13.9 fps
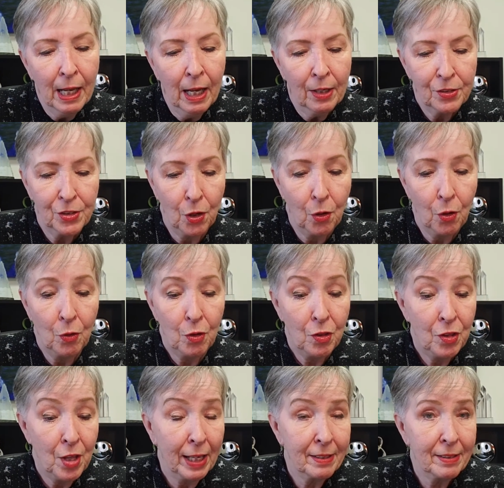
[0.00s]
So
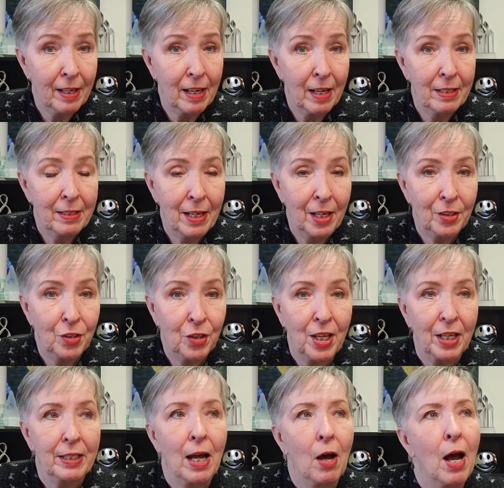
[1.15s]
that's another
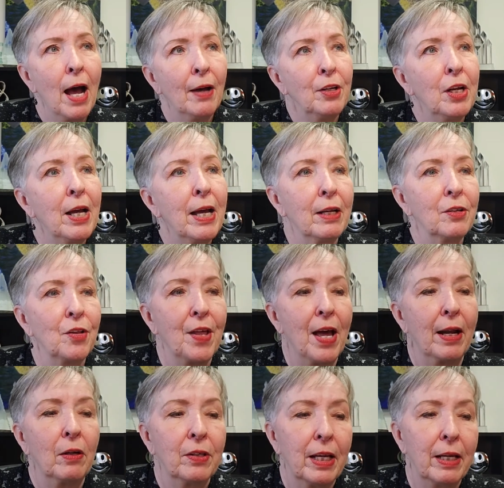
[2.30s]
thing. Now, how do you handle
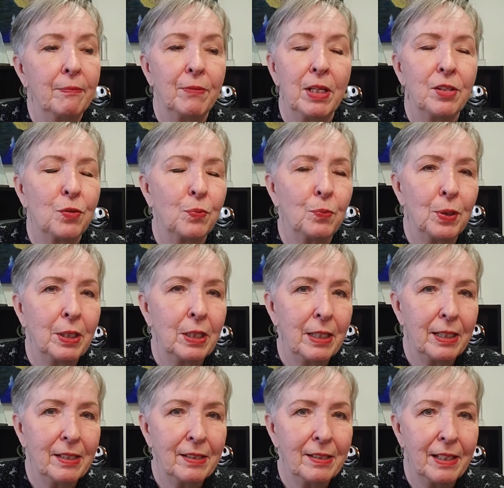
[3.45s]
that? Okay, it's real
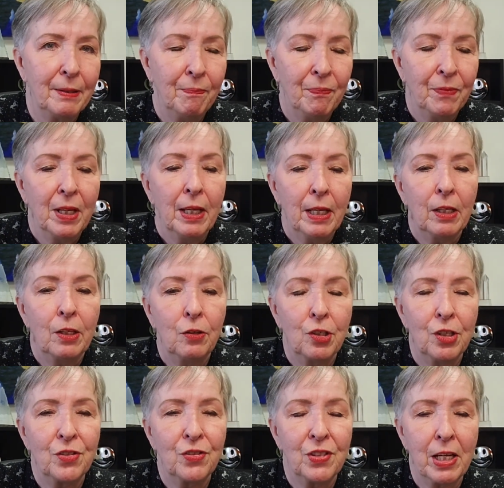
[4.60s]
easy. You
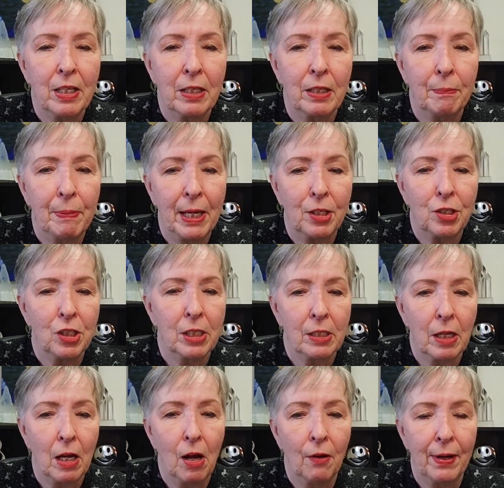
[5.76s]
just say to the patient,
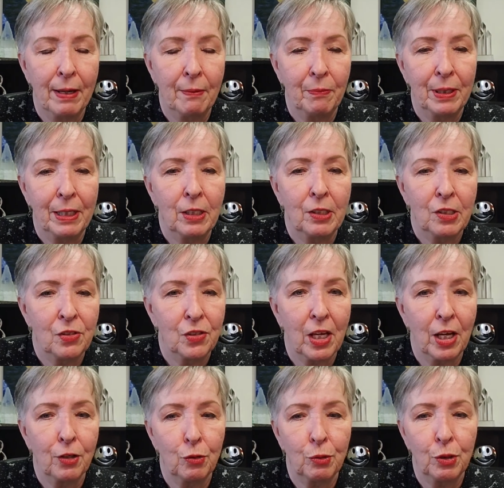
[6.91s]
all right, we need to
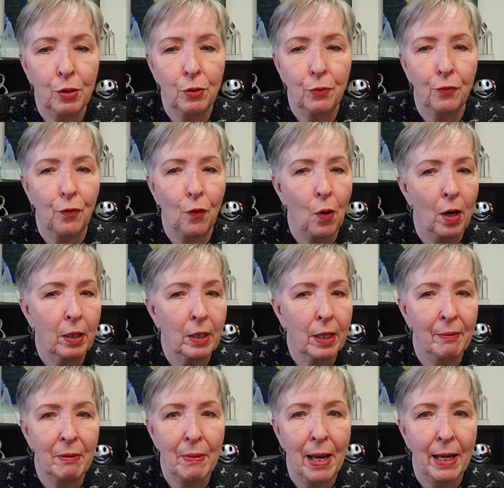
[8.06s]
schedule you for
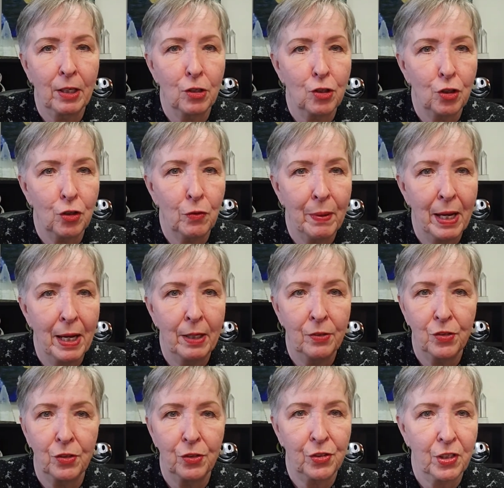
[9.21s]
coming back in two months
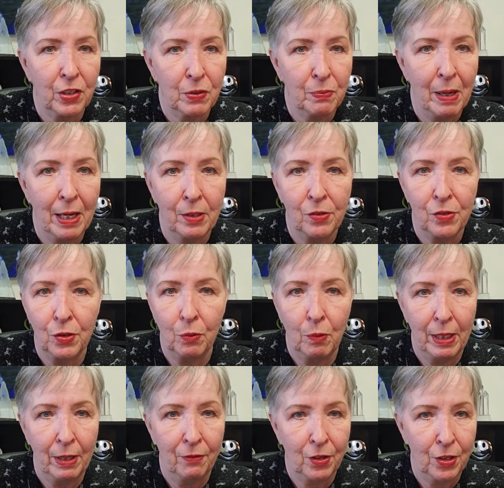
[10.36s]
or six months or
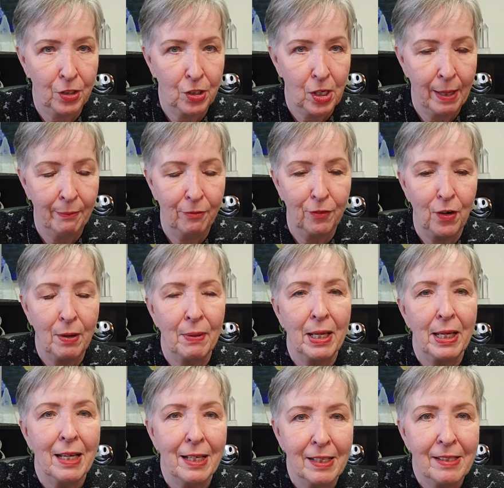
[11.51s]
whatever the time frame
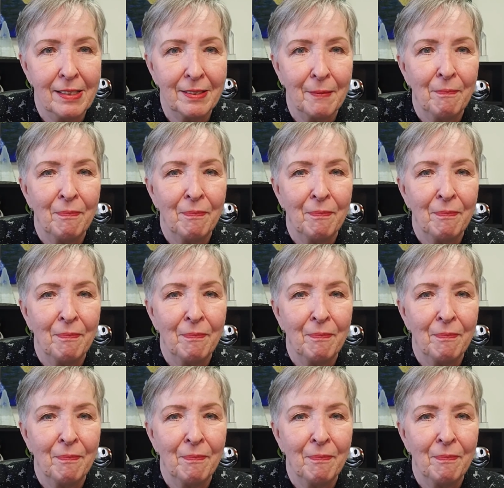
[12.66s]
is.